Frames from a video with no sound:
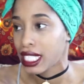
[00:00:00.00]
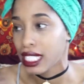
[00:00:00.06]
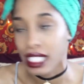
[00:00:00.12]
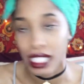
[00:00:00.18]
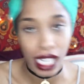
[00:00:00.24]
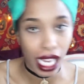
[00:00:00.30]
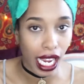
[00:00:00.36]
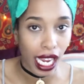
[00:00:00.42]

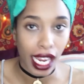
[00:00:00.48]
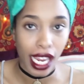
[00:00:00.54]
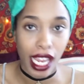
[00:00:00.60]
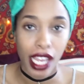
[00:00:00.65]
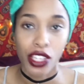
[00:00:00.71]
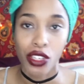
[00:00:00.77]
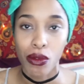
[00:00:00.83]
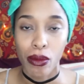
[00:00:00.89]
day,
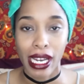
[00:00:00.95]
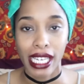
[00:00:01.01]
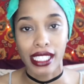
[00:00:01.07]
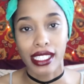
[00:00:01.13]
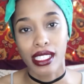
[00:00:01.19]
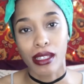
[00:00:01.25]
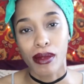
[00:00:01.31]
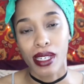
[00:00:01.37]
and you might
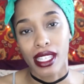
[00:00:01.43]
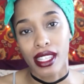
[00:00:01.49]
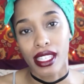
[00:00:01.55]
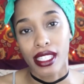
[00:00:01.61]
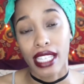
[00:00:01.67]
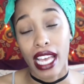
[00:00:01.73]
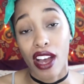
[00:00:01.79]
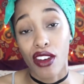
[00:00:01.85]
see me in
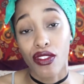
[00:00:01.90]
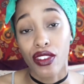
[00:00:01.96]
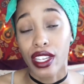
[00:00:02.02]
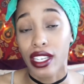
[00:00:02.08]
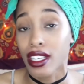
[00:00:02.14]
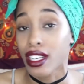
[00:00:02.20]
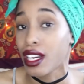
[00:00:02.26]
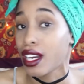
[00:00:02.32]
this
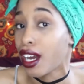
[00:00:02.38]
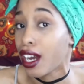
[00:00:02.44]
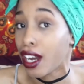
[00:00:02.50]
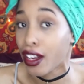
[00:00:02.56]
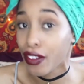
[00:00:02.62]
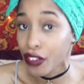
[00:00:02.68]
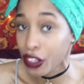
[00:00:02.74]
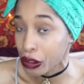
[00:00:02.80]
outfit
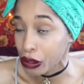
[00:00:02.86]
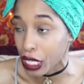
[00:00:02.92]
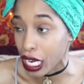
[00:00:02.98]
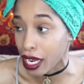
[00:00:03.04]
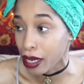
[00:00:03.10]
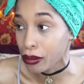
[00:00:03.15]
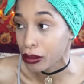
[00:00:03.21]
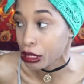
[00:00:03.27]
a few
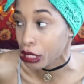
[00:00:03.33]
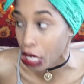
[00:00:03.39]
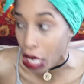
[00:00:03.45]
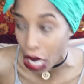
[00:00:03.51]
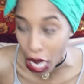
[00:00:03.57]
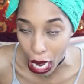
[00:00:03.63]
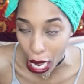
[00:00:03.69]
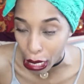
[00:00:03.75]
times.
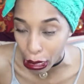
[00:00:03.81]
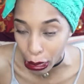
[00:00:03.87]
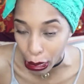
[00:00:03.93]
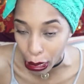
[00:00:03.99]
I don't